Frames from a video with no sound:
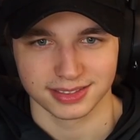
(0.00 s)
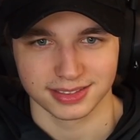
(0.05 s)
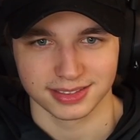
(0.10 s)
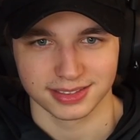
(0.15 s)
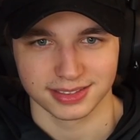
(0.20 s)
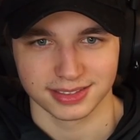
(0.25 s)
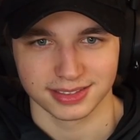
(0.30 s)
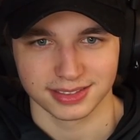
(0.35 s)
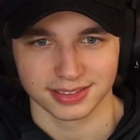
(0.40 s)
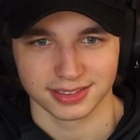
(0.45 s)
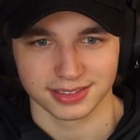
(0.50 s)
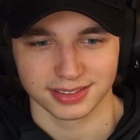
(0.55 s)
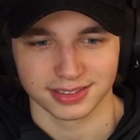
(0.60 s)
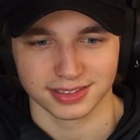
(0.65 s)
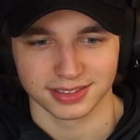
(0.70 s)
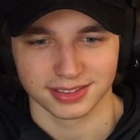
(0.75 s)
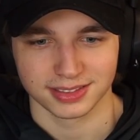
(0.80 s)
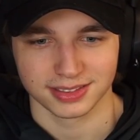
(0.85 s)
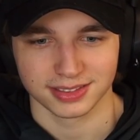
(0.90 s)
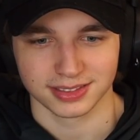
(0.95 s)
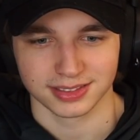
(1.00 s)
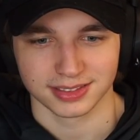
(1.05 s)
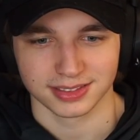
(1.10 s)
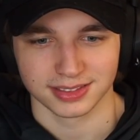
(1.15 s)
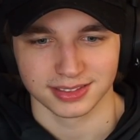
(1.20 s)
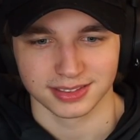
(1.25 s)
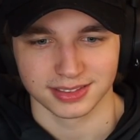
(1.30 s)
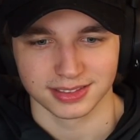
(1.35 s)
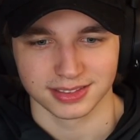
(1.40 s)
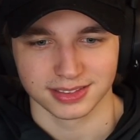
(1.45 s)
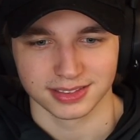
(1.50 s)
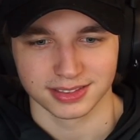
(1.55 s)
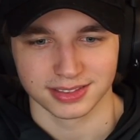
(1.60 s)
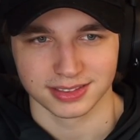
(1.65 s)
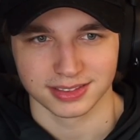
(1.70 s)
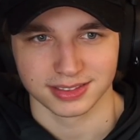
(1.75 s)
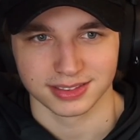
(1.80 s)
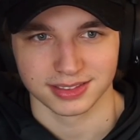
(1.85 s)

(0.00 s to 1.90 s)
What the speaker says: No one is speaking in this clip.